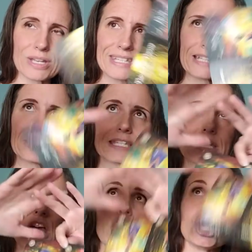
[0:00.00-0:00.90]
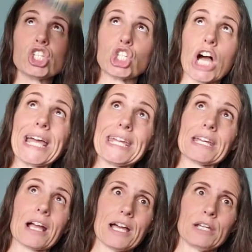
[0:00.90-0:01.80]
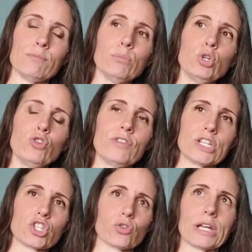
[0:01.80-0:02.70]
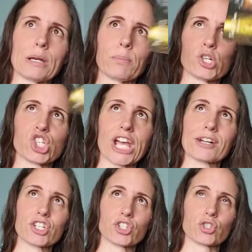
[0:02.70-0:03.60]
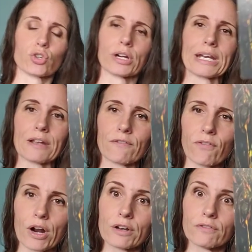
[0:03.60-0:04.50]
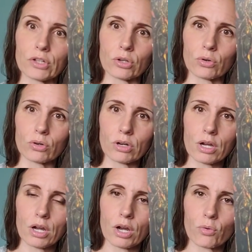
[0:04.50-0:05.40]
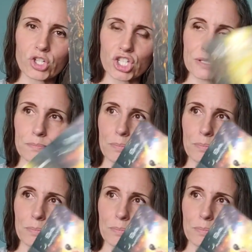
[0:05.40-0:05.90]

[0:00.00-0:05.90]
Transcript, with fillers: It's like this giant kind of movie screen, a projection screen in front of you, which is